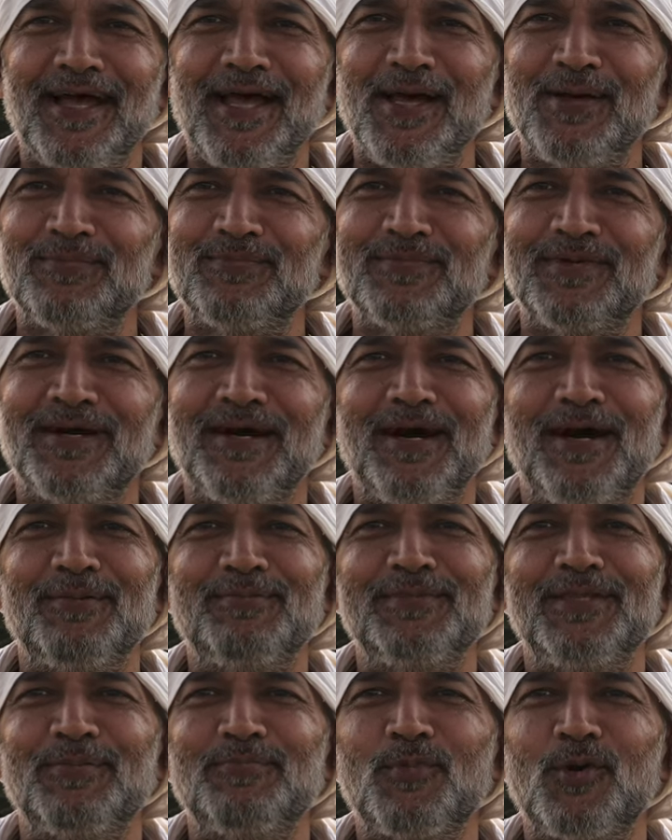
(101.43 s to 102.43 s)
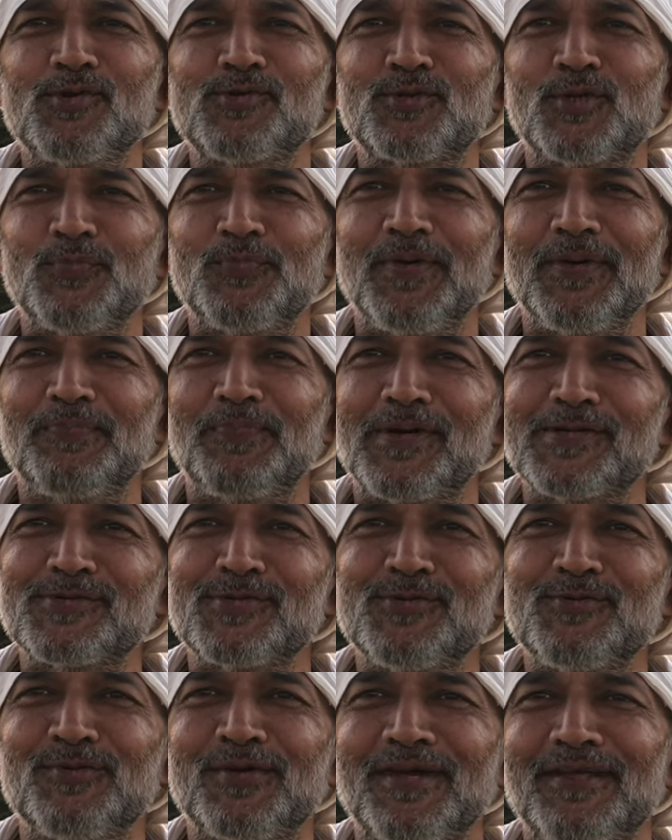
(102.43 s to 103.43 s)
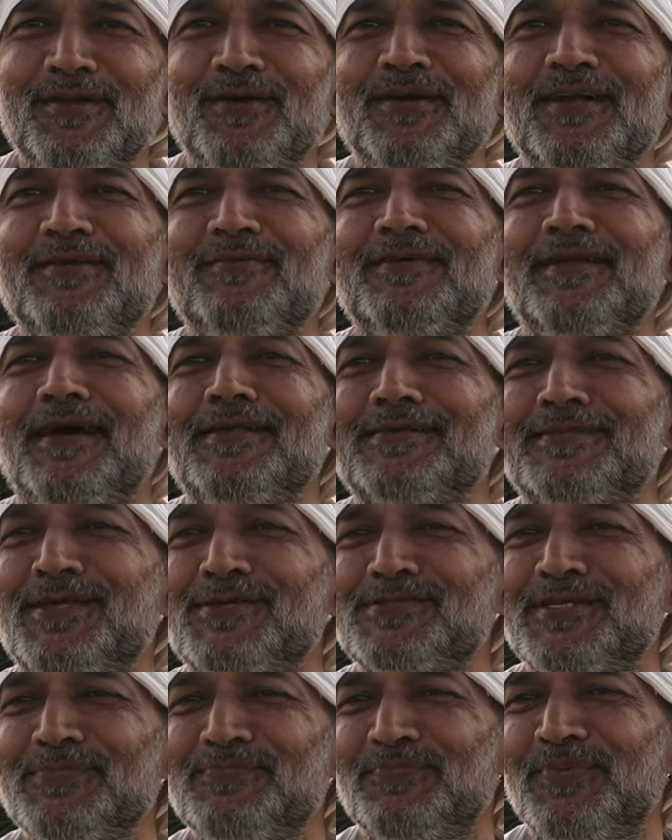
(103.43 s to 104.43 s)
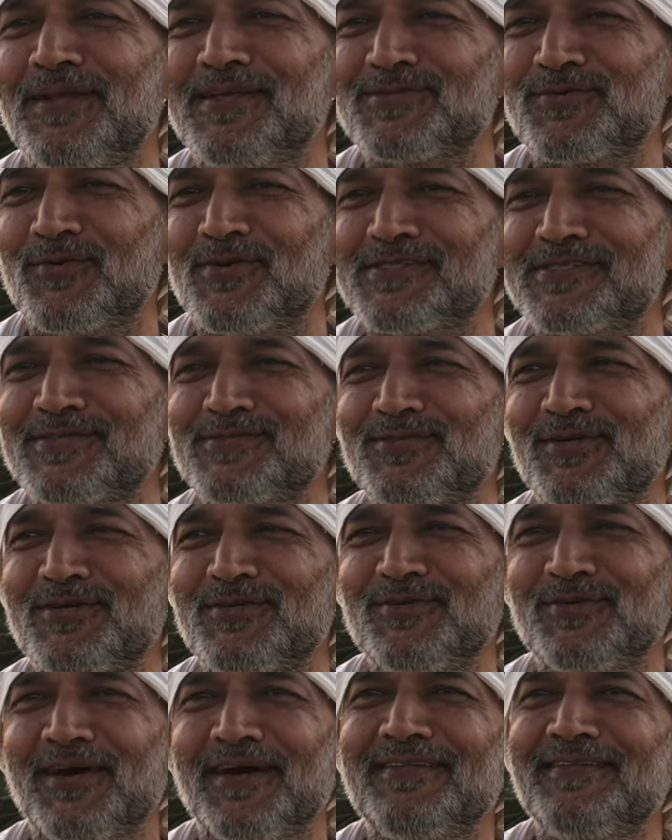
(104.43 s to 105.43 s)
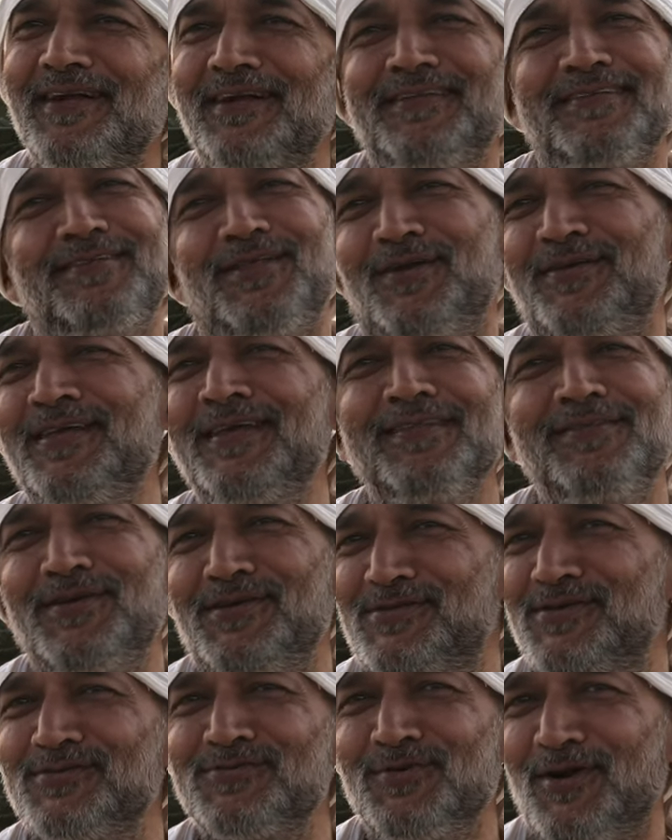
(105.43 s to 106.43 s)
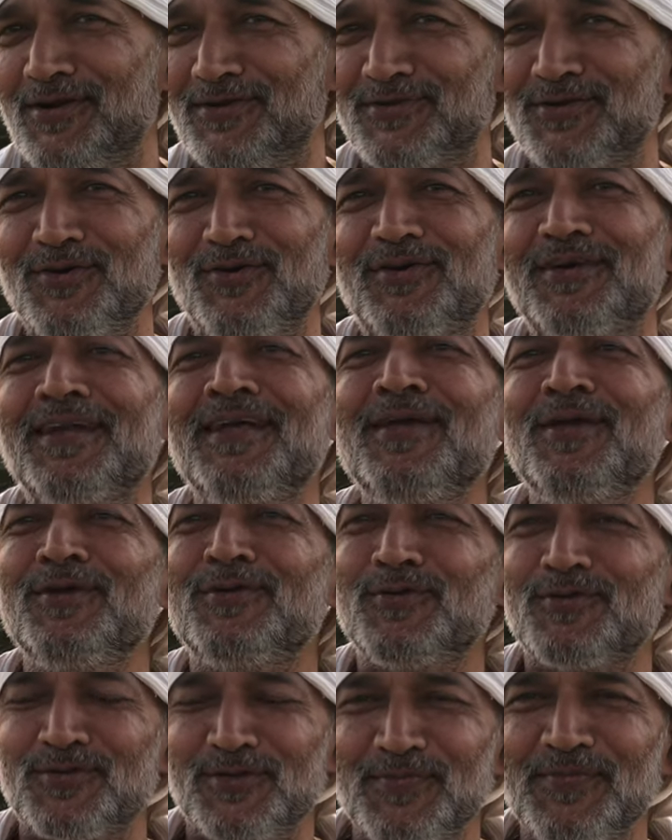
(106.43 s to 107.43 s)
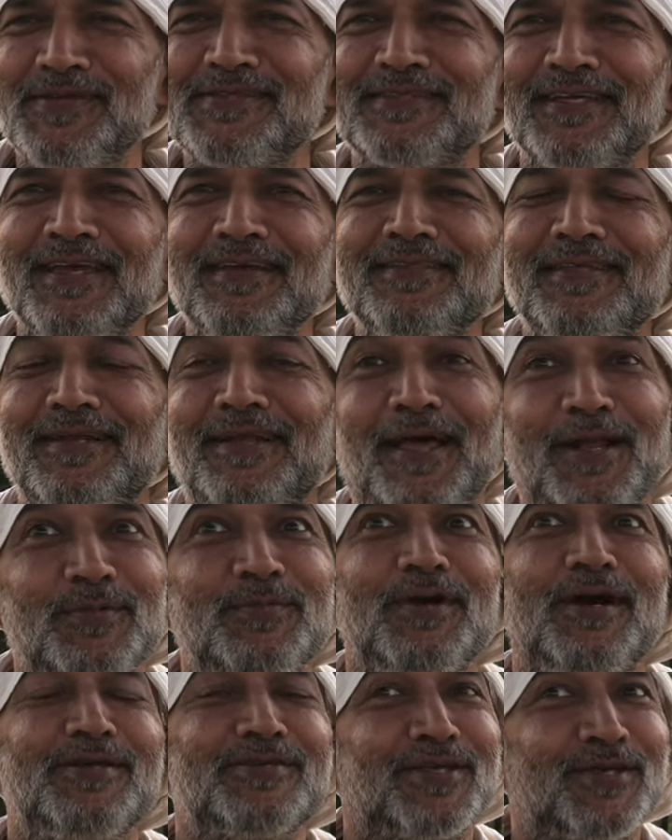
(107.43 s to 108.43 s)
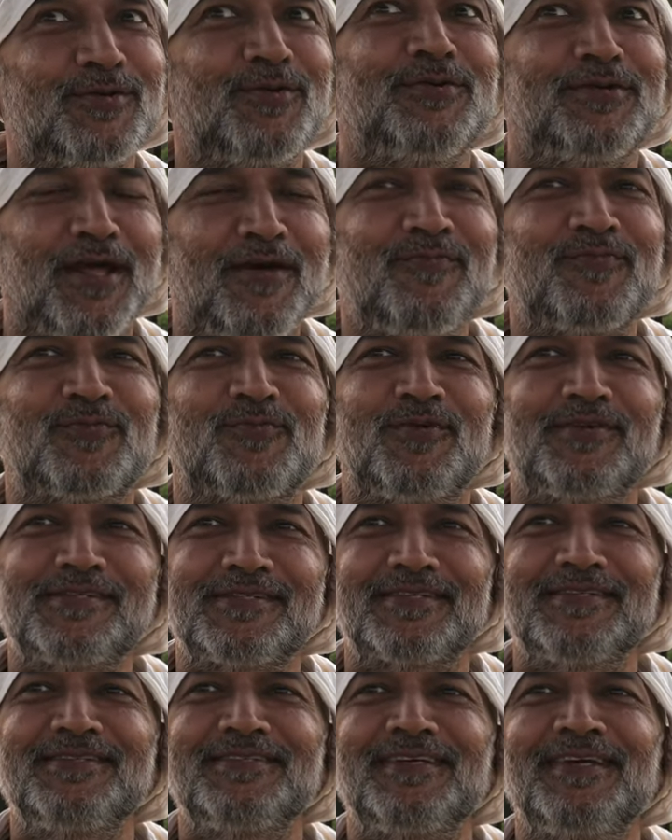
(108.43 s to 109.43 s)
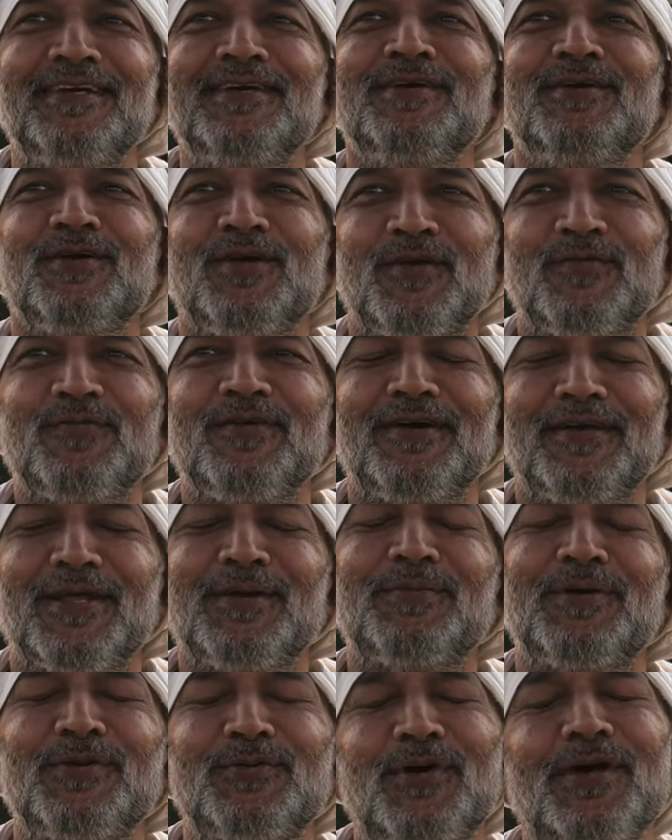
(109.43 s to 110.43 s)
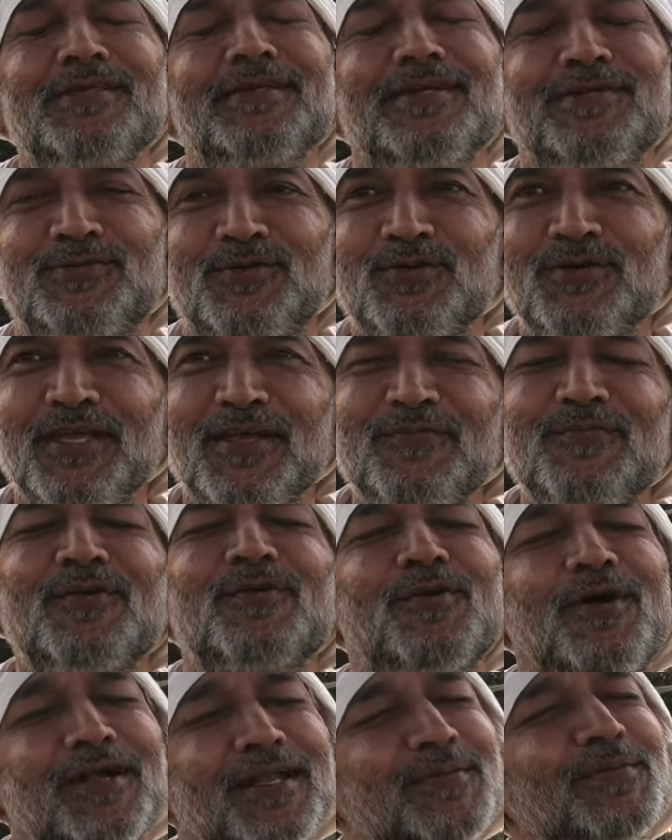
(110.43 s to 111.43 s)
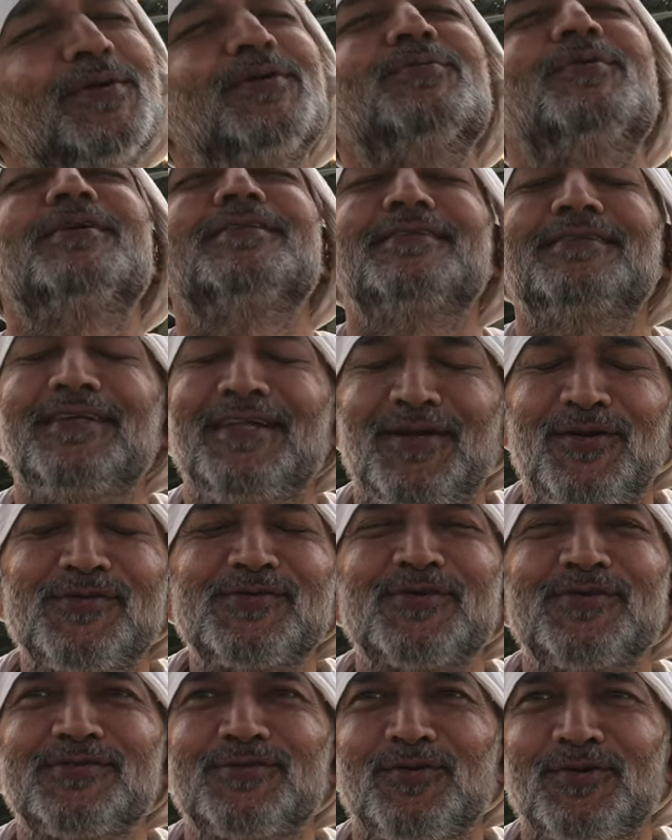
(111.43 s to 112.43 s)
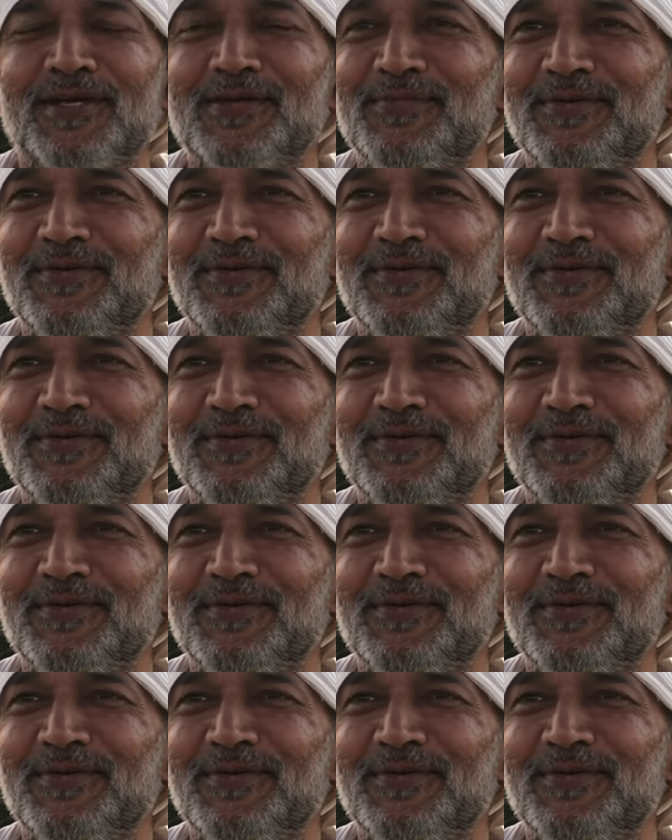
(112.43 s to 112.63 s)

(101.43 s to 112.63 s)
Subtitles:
I am the most stupid person who cannot even answer the simplest questions on yoga. That is not good. You should be saying that I will be asking you tough questions. If you are able to answer, it's okay. If you are not able to answer, then also it's okay.